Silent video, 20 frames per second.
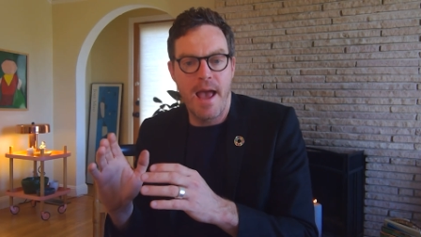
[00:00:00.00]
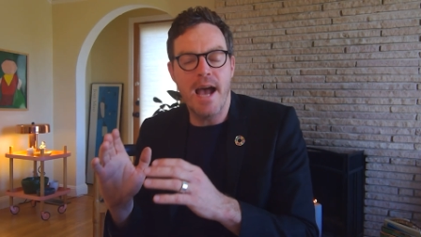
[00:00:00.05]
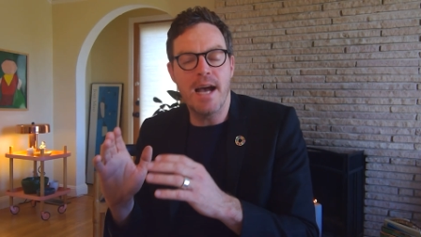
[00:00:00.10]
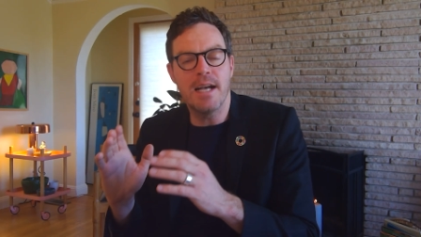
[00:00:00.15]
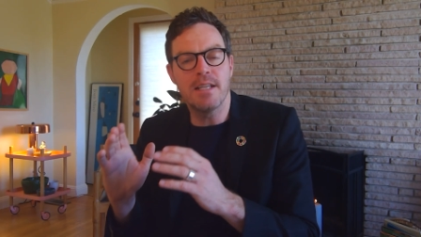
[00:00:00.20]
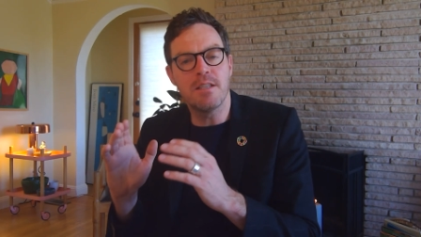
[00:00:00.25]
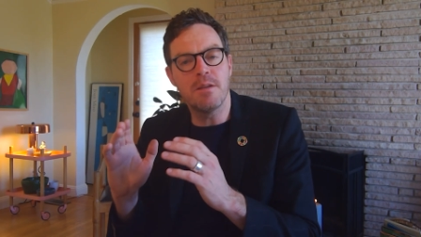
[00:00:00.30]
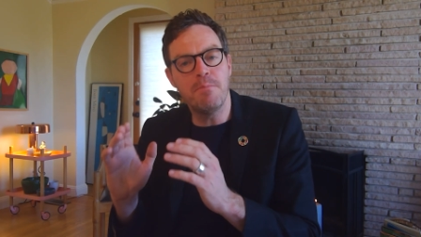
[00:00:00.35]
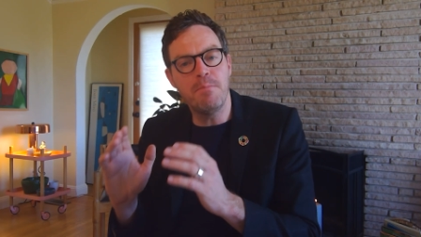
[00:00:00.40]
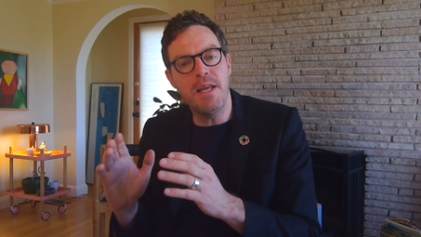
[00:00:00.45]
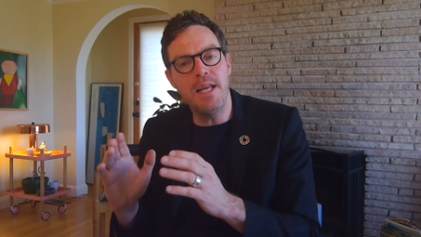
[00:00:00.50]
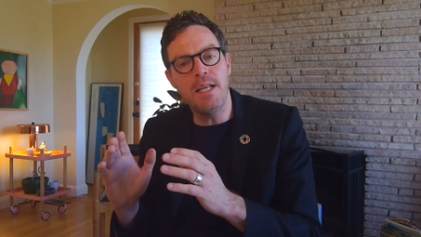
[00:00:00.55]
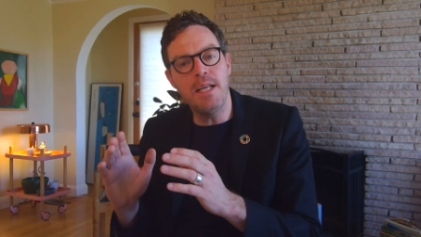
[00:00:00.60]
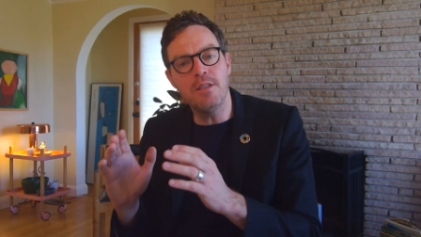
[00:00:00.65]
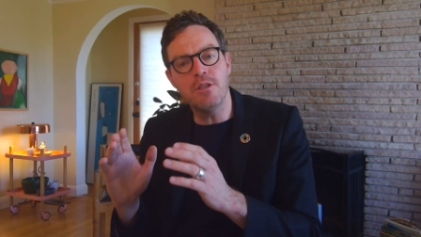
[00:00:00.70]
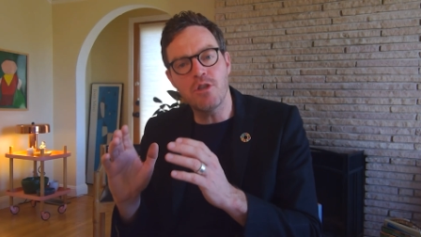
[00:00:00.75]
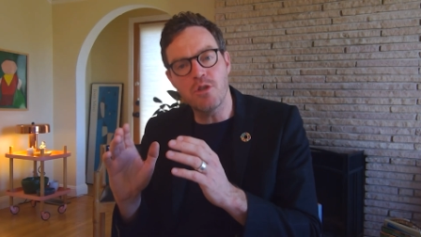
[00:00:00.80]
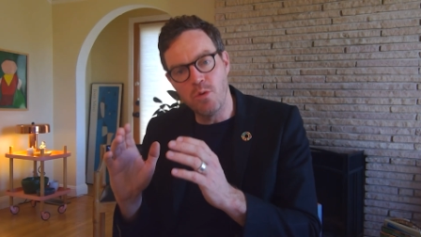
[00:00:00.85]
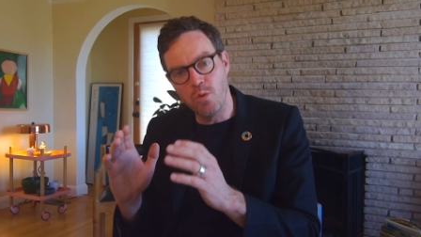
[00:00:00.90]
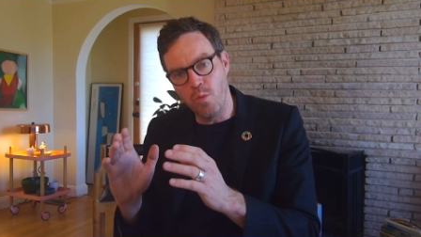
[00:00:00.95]
as a
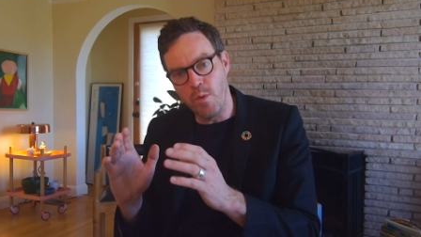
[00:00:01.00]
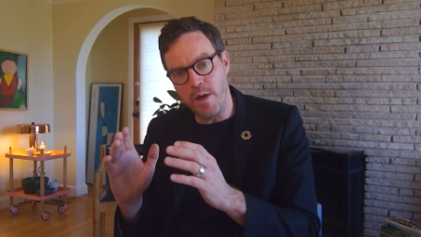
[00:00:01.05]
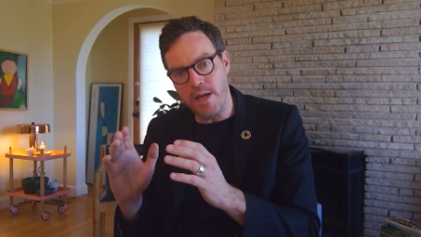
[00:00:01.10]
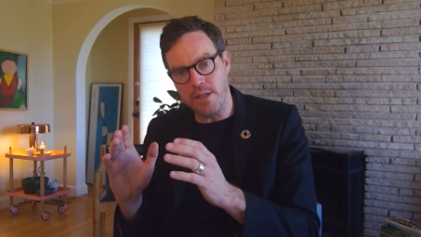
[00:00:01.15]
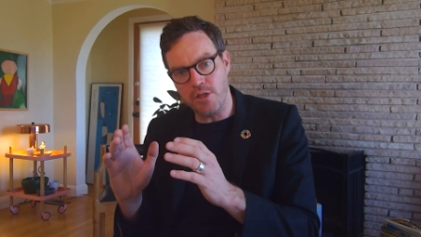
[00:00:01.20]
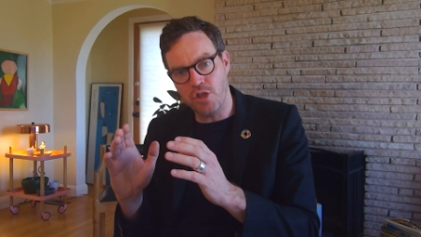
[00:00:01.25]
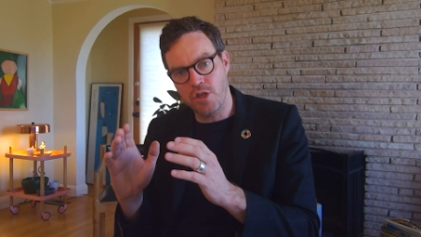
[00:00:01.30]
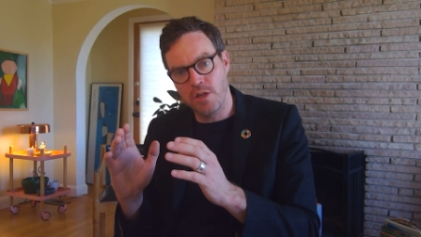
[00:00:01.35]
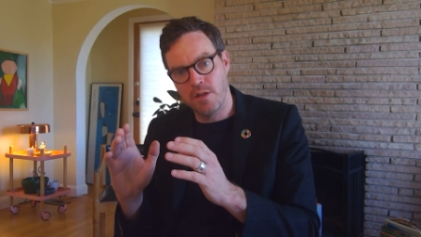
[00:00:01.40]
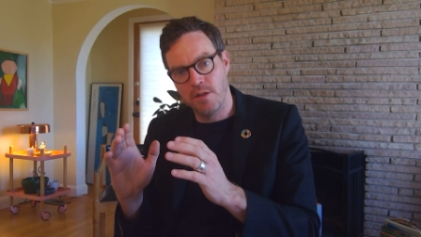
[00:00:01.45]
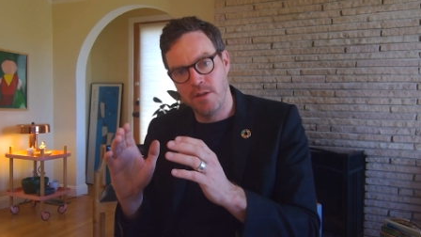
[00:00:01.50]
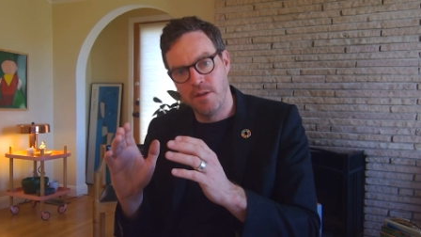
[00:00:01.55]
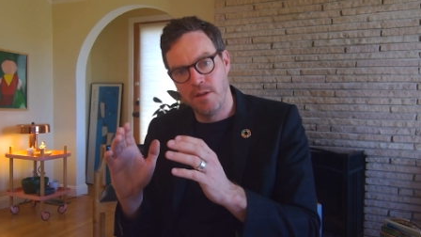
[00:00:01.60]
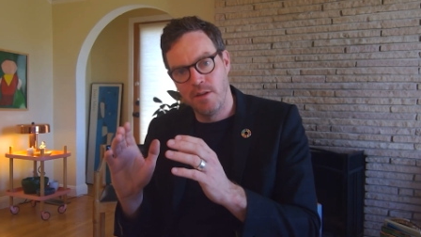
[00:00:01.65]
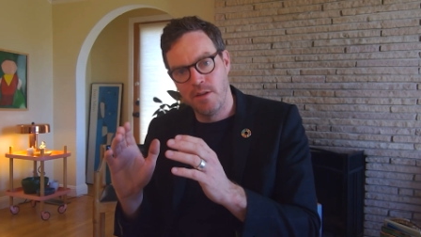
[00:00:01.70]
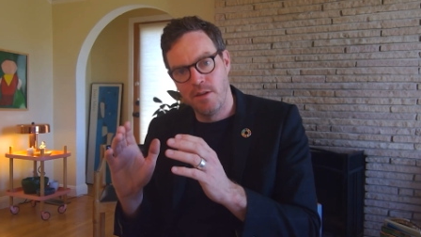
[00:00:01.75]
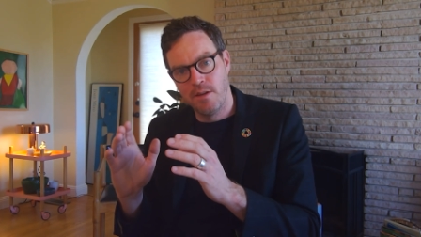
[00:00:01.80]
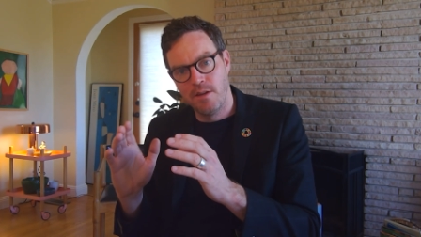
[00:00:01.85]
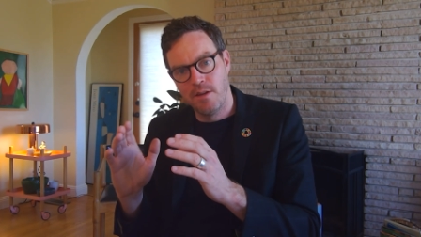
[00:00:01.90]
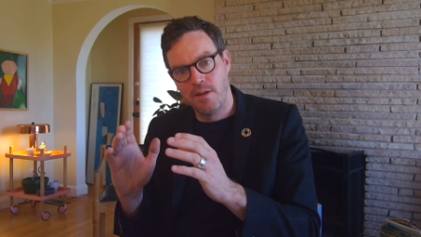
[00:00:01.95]
means through which
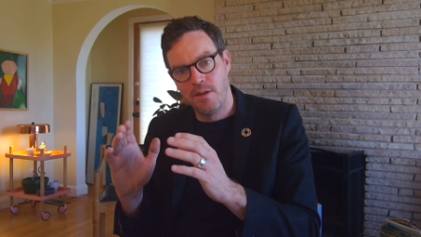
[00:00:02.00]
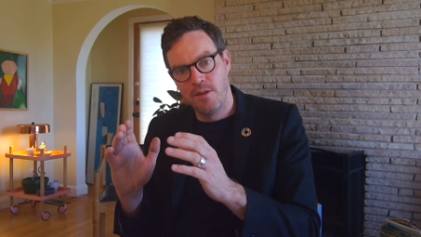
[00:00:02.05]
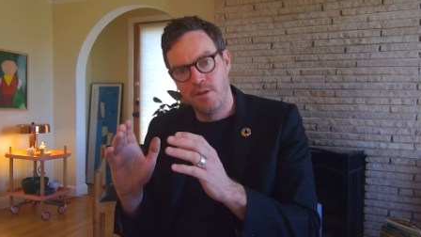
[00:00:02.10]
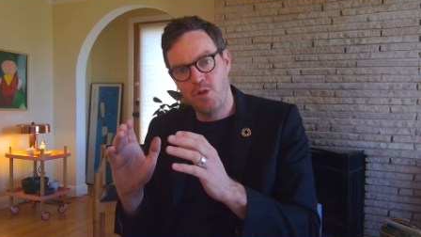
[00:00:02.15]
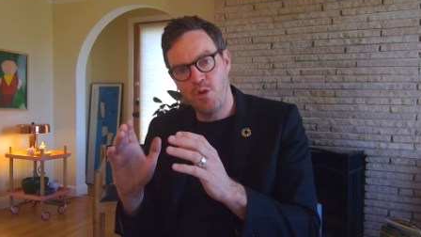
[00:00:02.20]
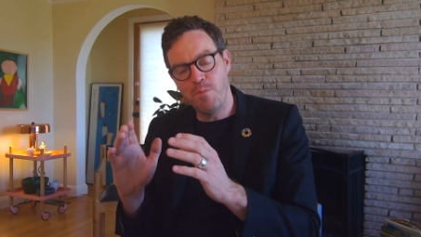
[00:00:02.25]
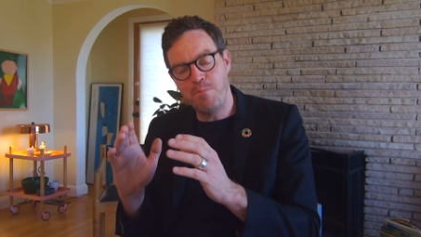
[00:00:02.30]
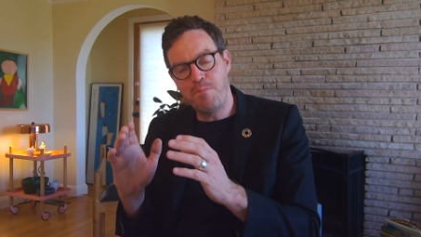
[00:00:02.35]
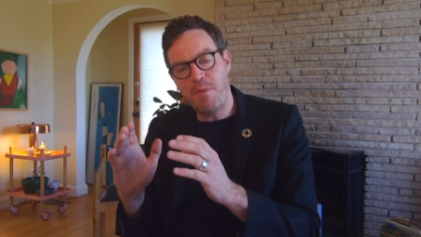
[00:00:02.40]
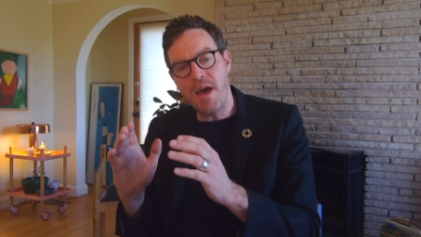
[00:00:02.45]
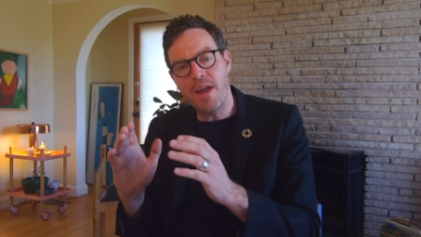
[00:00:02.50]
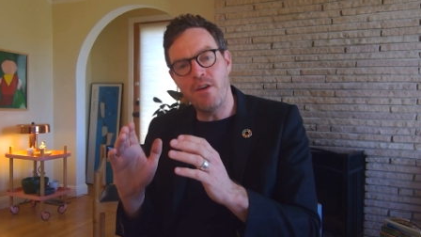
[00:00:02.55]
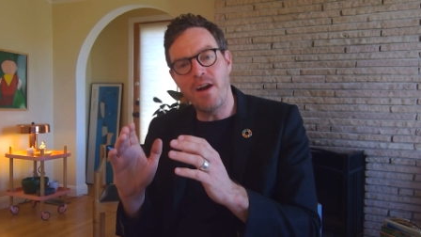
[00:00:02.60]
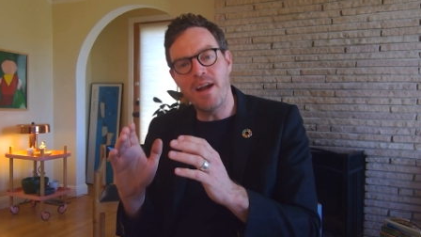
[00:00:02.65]
to better